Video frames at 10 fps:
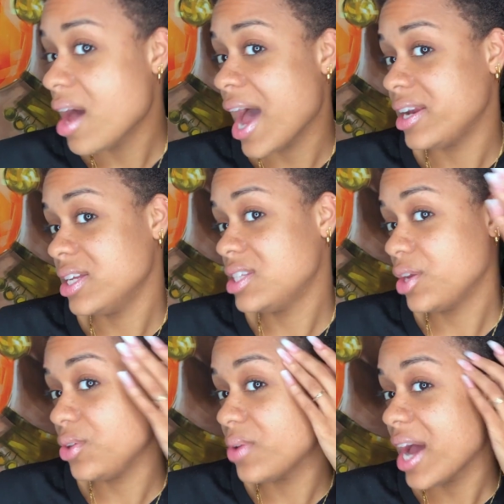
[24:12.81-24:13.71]
I did
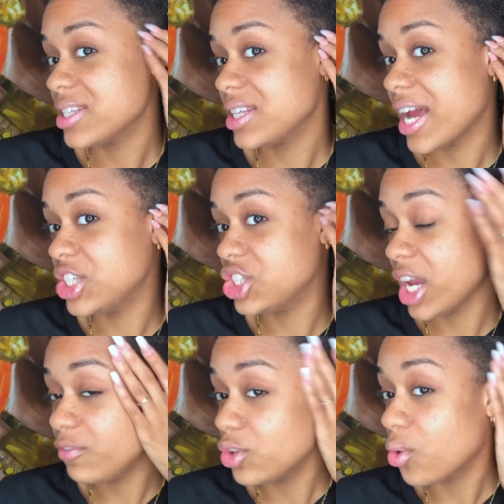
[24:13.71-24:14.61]
tell you guys that I
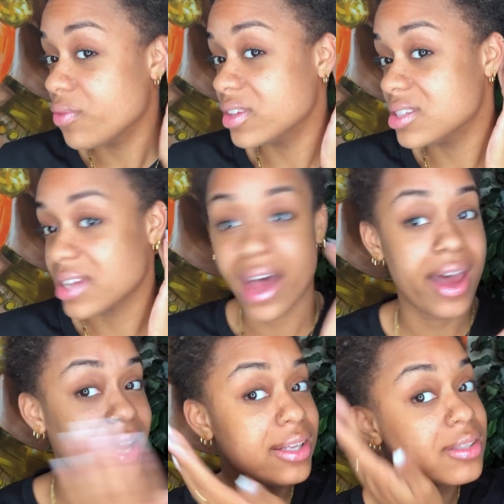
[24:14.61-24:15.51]
shaved it on the
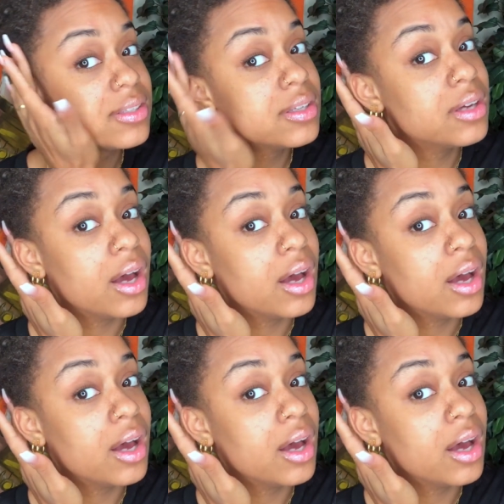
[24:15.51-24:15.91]
sides.